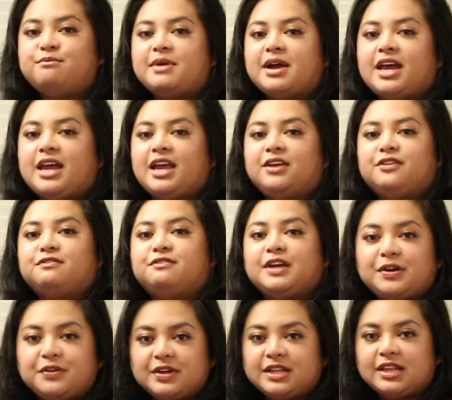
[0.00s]
my
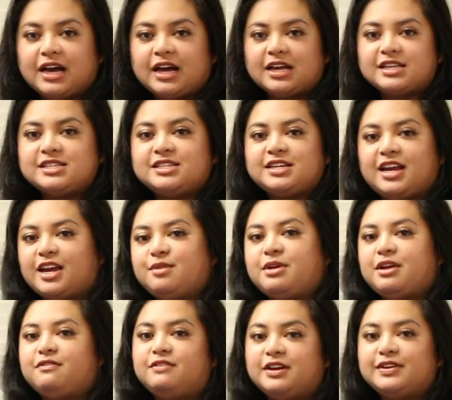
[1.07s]
very last and
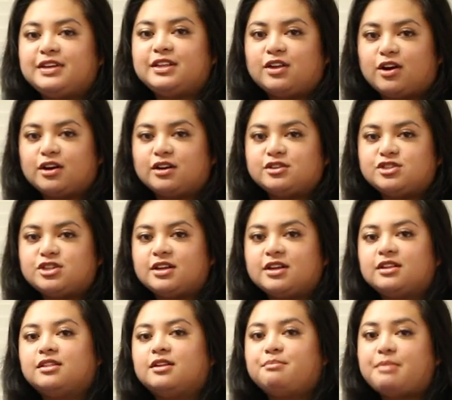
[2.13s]
my very large
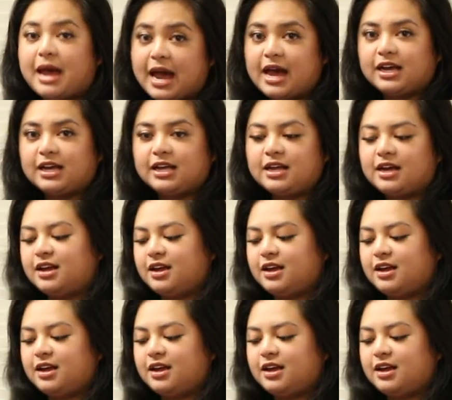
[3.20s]
bag.